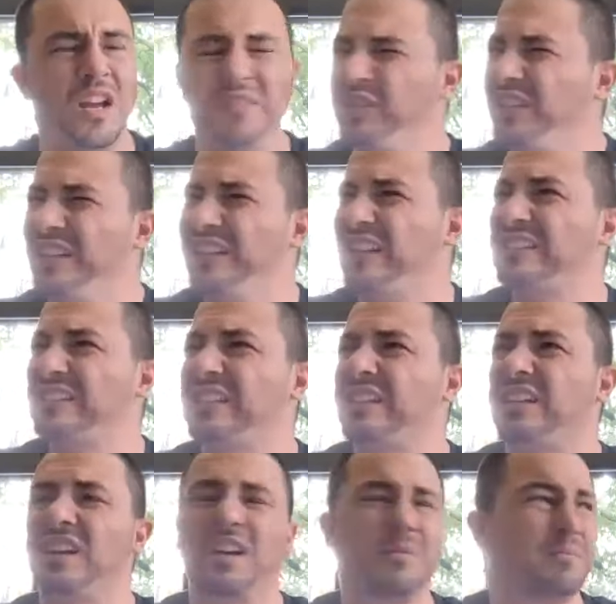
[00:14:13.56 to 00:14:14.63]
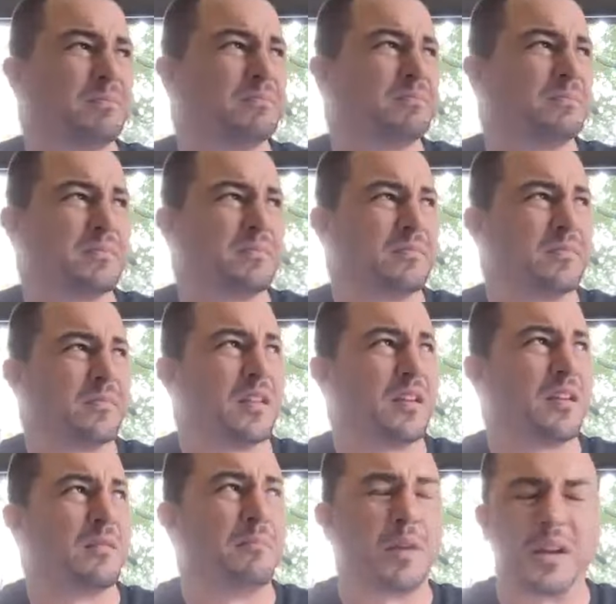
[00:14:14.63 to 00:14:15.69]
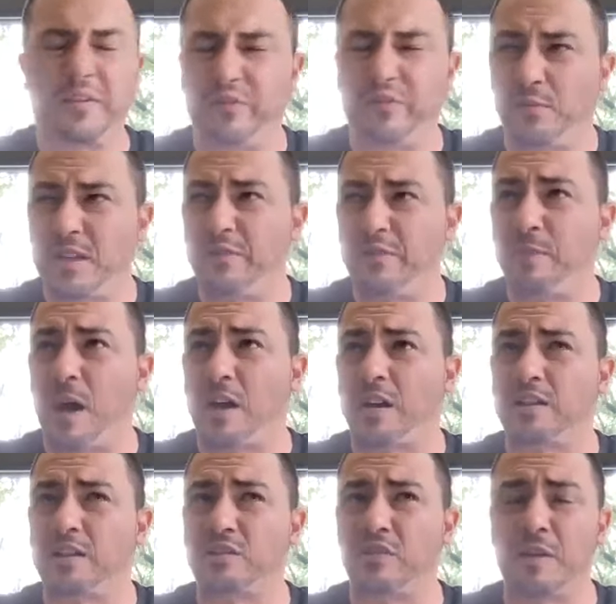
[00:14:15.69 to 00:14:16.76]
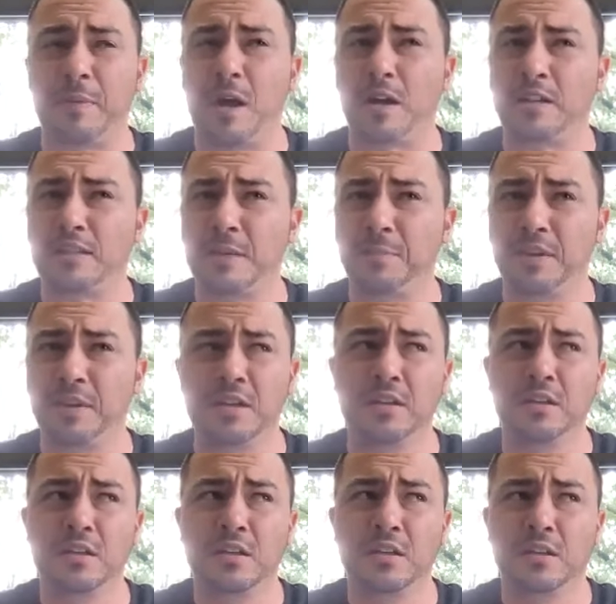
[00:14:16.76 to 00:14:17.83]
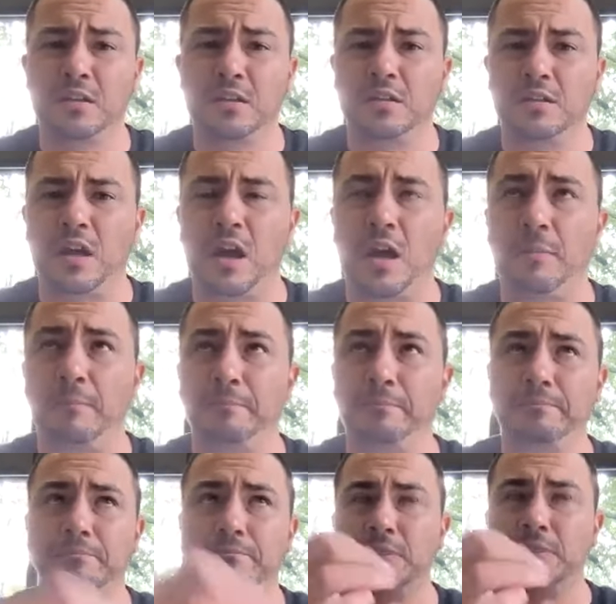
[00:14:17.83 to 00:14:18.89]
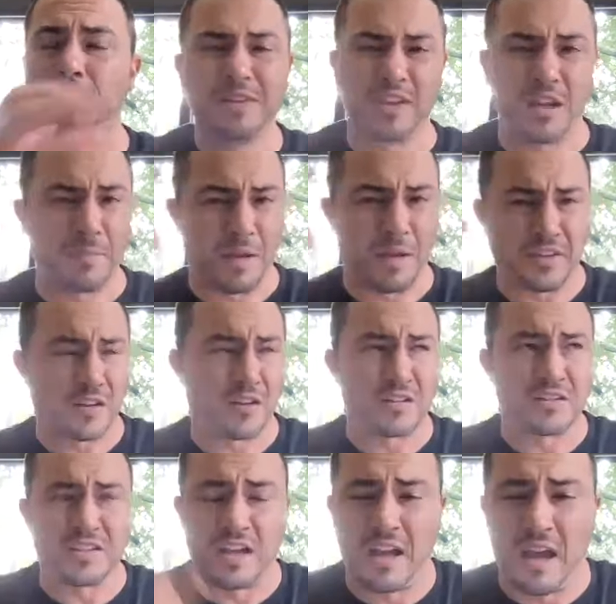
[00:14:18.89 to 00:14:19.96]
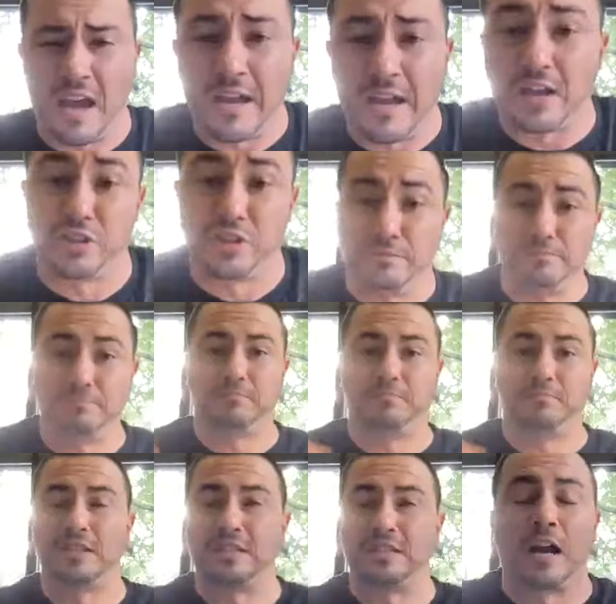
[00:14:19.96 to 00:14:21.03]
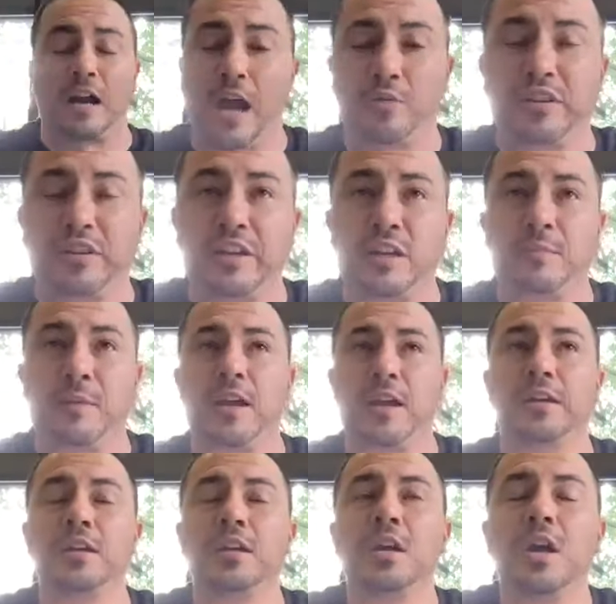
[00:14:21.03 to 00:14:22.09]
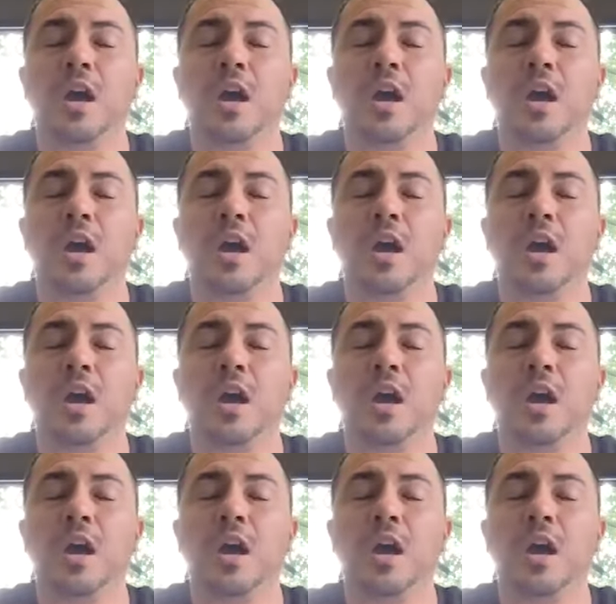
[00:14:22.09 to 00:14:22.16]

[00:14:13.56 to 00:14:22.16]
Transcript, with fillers: I feel like that's like um, money from left pocket to right pocket type of thing. Um, let me think about that because I, I, actually, it's not calculating in my head.